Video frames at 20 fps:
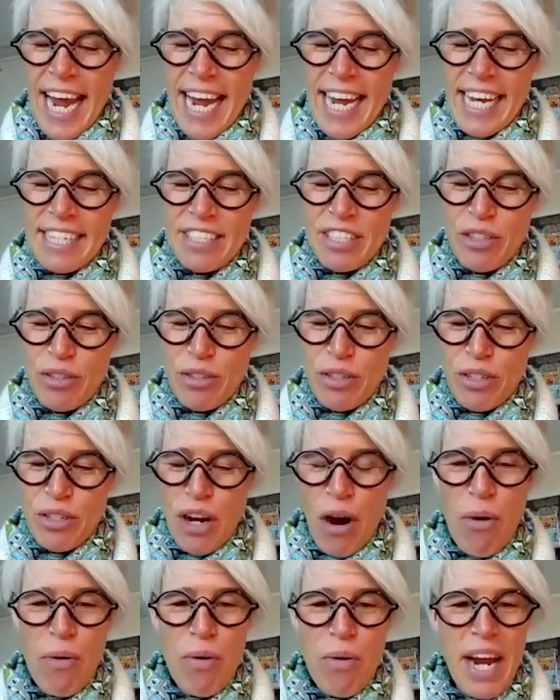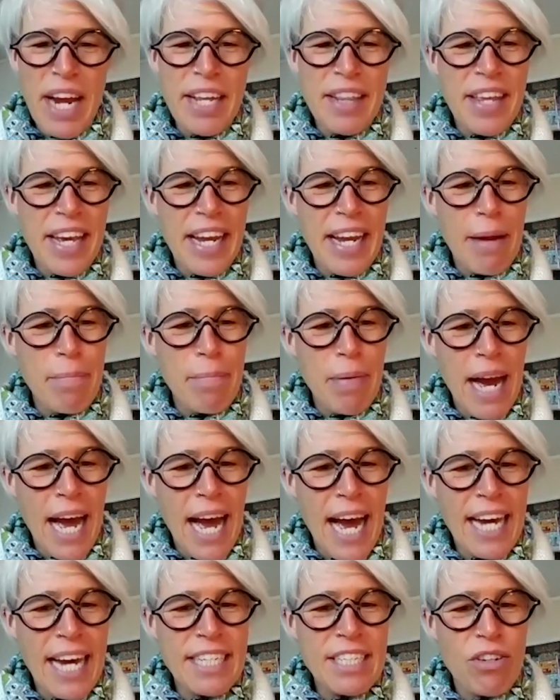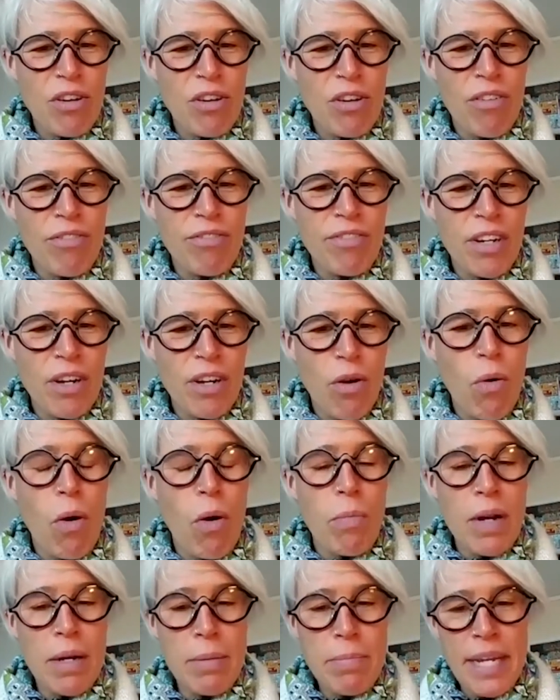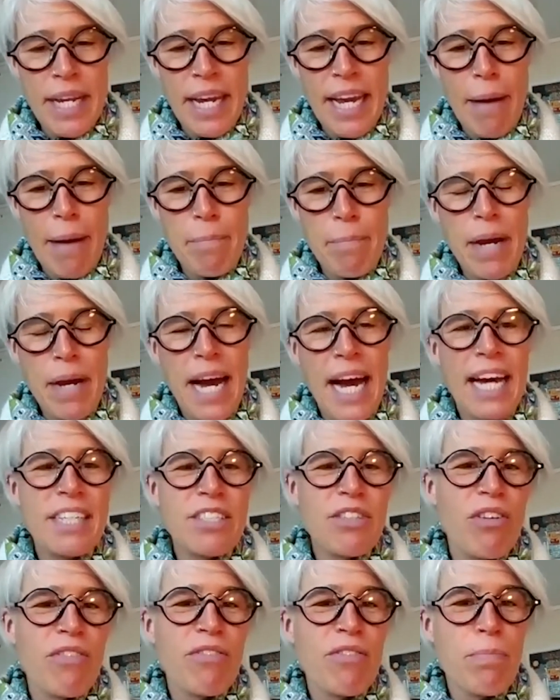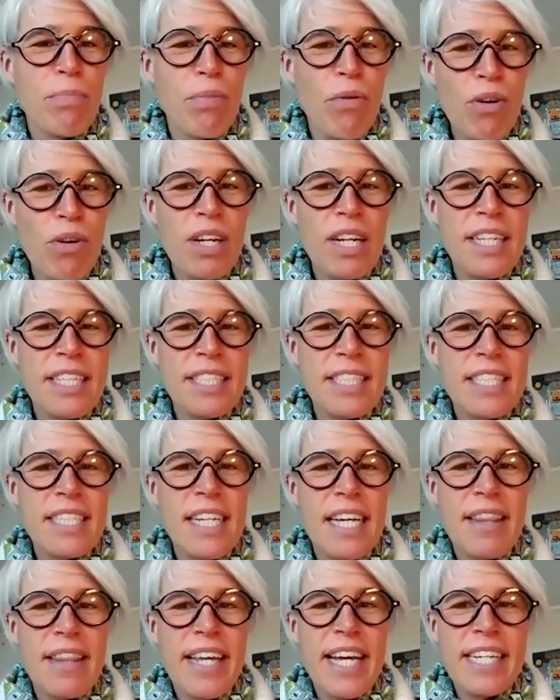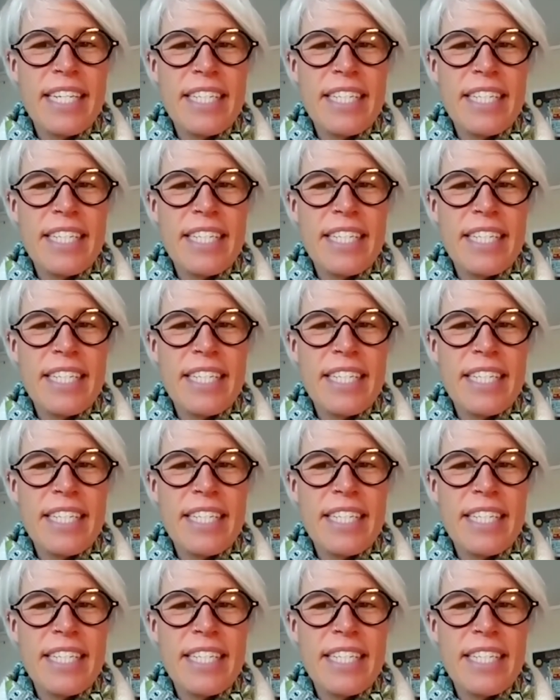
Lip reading: as you know, and they are part of or will become part of a booklet that